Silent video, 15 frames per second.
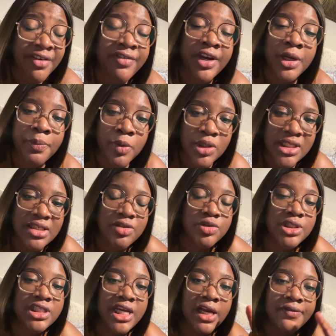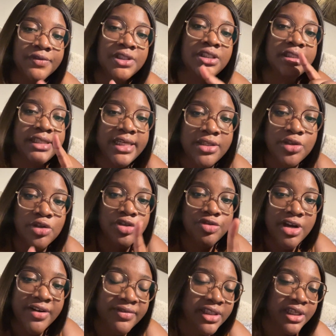very important to check for the dates you're
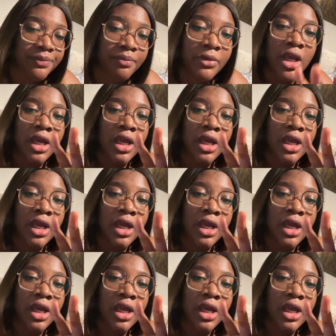traveling,